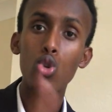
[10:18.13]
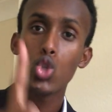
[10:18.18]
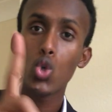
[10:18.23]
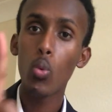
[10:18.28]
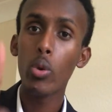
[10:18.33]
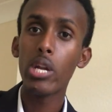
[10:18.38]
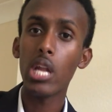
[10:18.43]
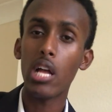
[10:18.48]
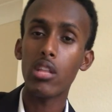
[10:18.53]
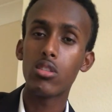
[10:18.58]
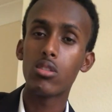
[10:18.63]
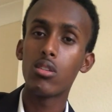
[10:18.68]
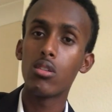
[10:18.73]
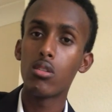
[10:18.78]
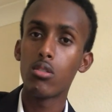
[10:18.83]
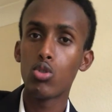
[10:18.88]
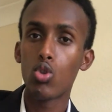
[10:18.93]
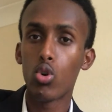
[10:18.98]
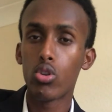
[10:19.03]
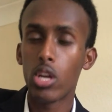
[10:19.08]
to win at
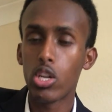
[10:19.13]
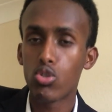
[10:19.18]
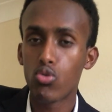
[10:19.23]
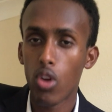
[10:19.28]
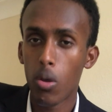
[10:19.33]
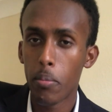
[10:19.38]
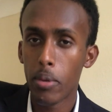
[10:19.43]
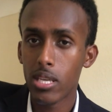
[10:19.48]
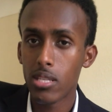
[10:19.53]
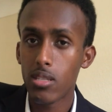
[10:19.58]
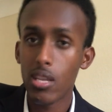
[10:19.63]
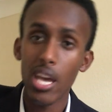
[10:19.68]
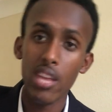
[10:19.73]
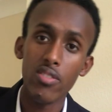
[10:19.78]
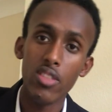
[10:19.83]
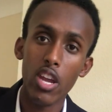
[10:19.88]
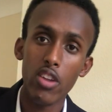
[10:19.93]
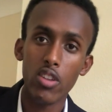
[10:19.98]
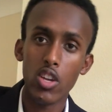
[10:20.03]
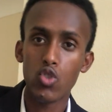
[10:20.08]
your natural best and
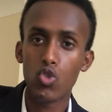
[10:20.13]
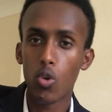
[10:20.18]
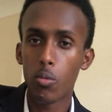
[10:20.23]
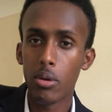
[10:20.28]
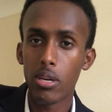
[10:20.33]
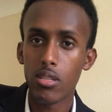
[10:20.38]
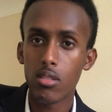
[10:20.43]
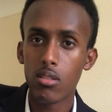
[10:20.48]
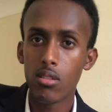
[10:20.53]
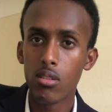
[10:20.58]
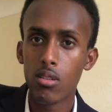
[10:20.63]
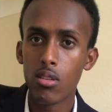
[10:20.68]
their natural best.